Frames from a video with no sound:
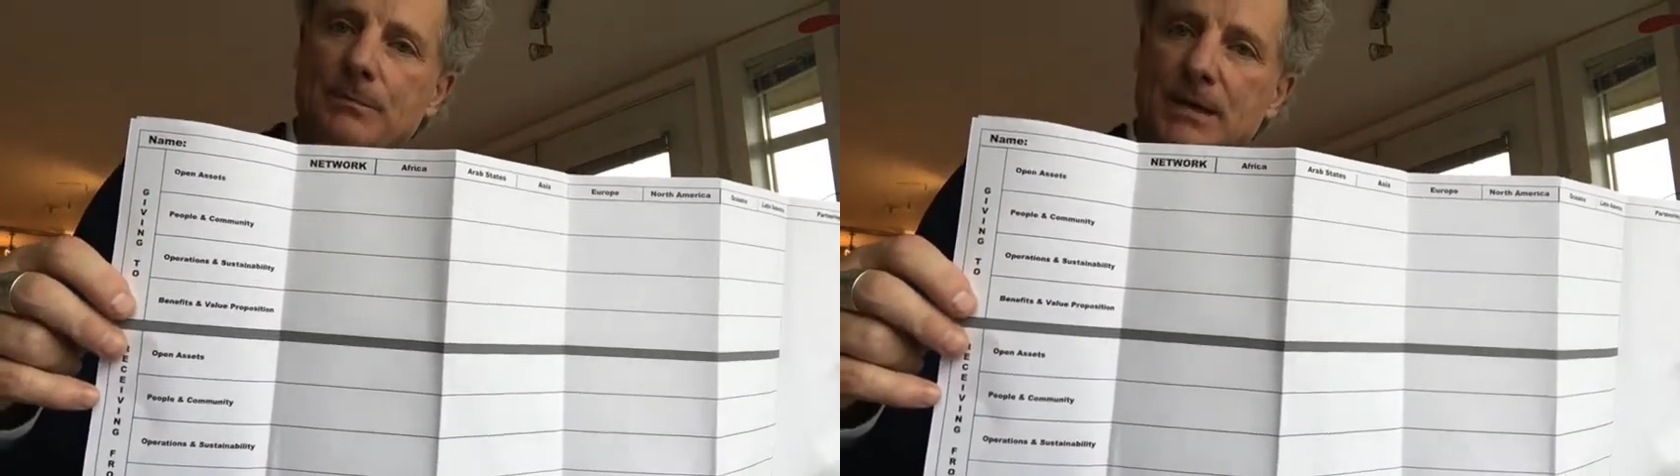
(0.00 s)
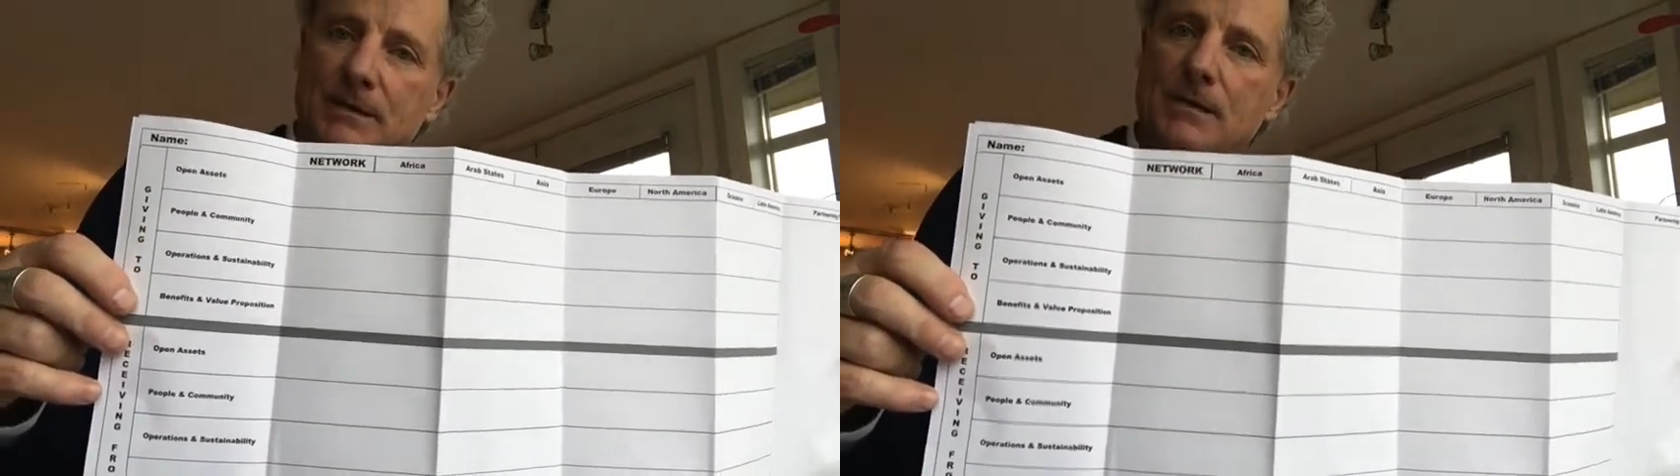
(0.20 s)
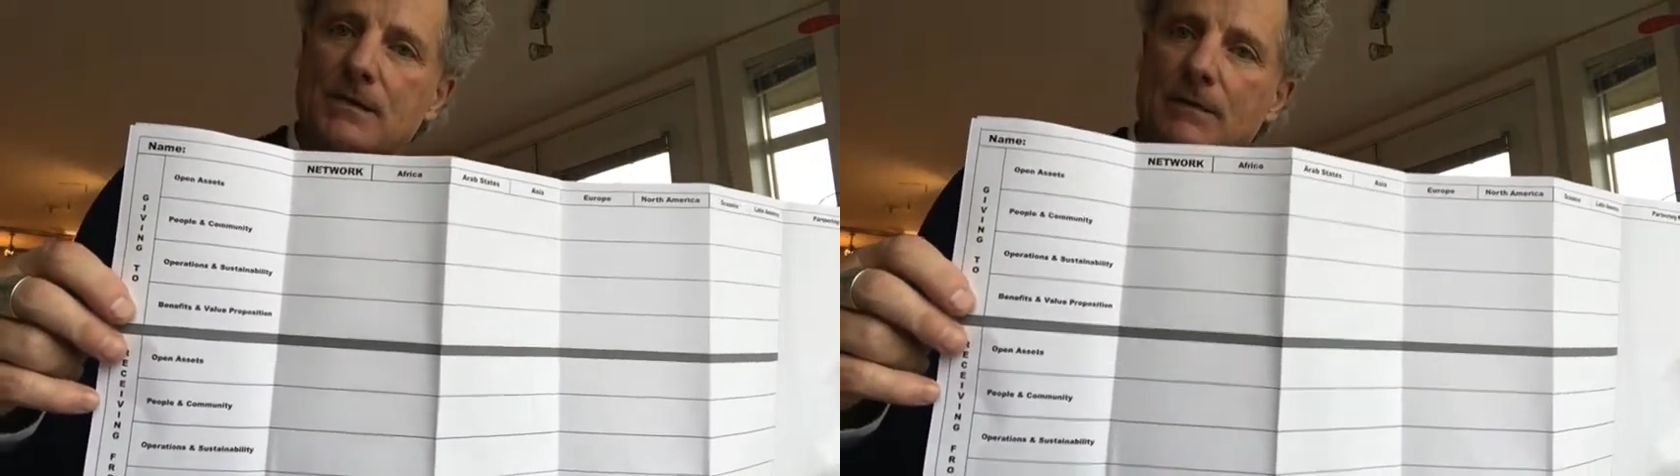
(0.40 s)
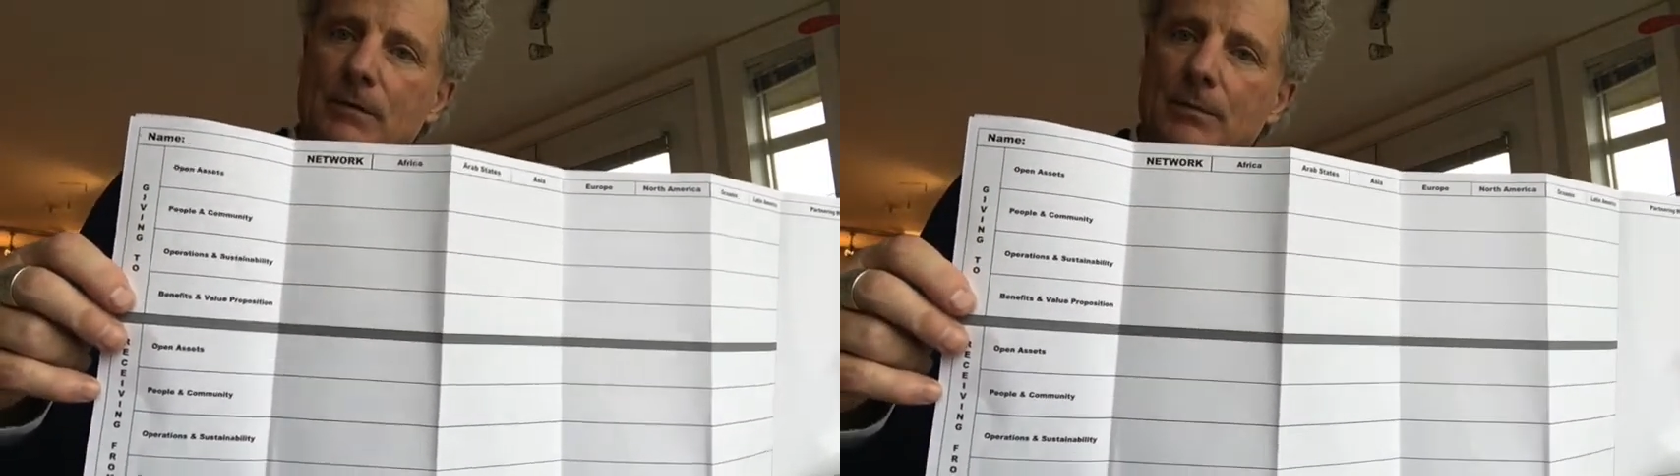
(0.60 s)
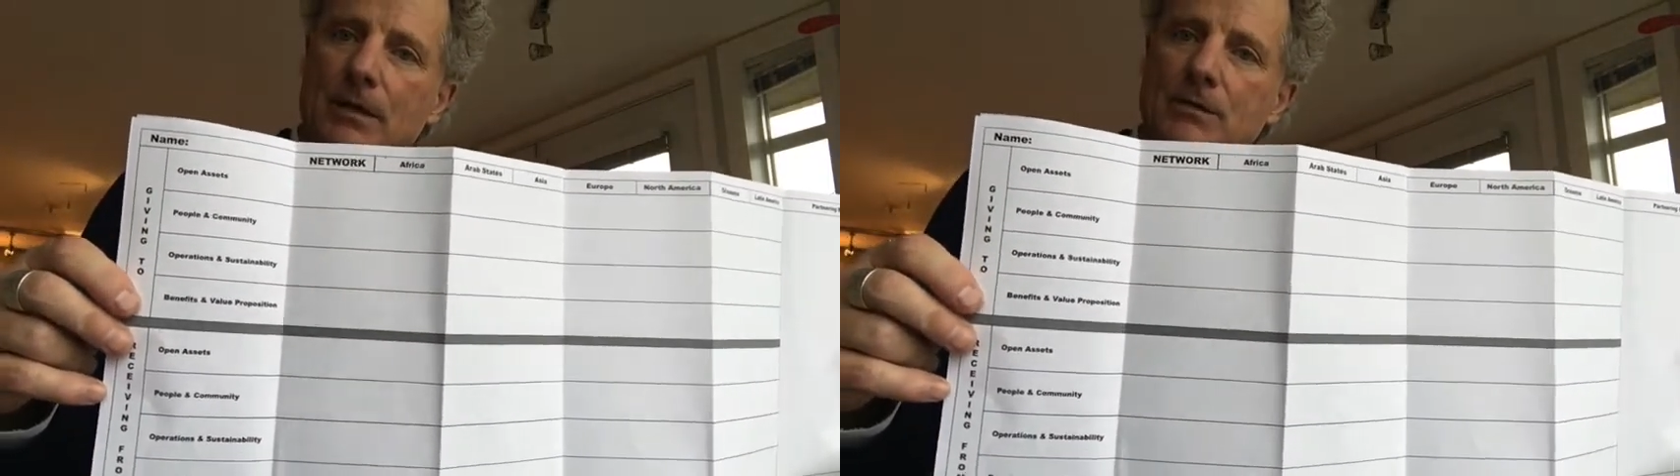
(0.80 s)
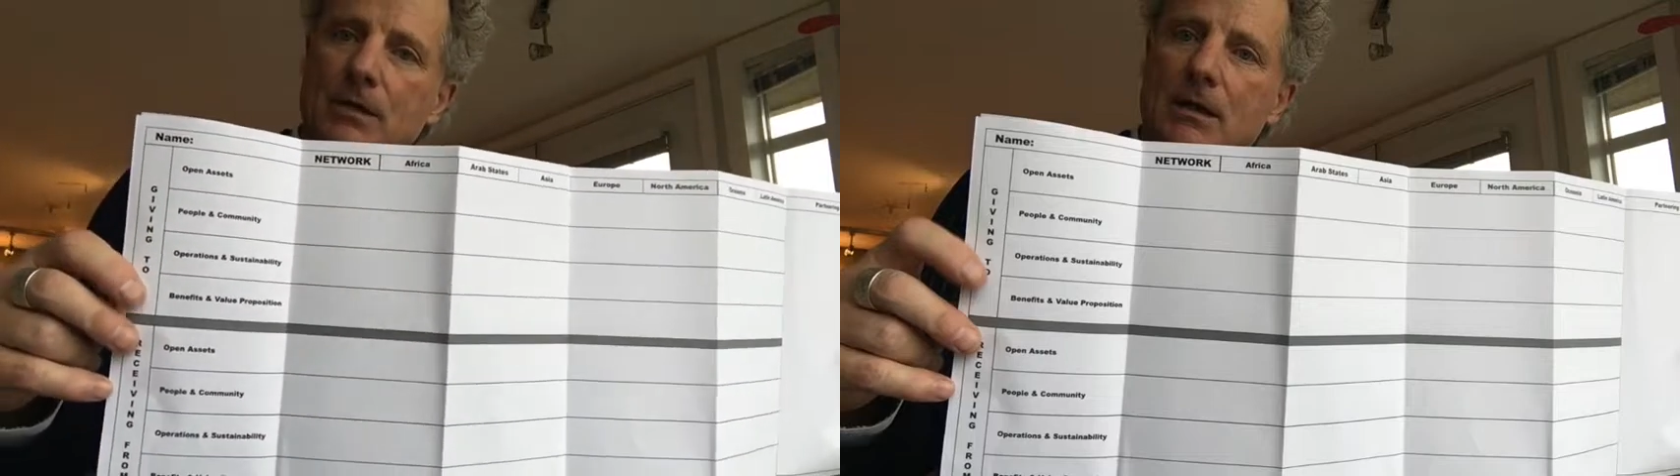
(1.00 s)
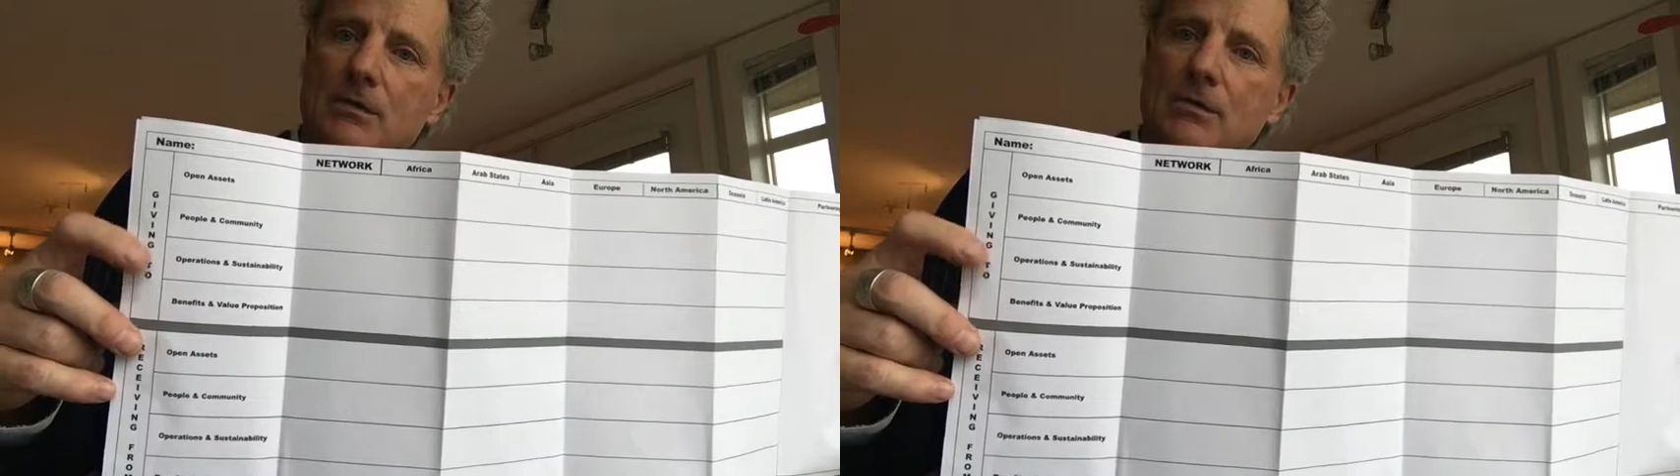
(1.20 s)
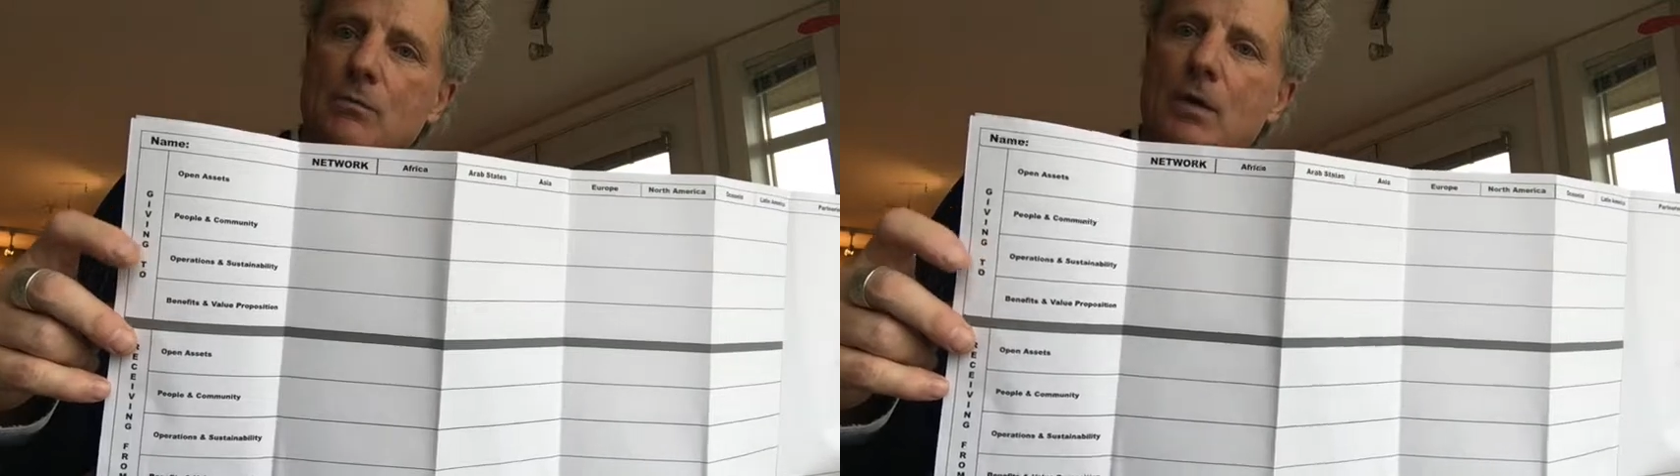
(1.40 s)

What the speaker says: pieces of open education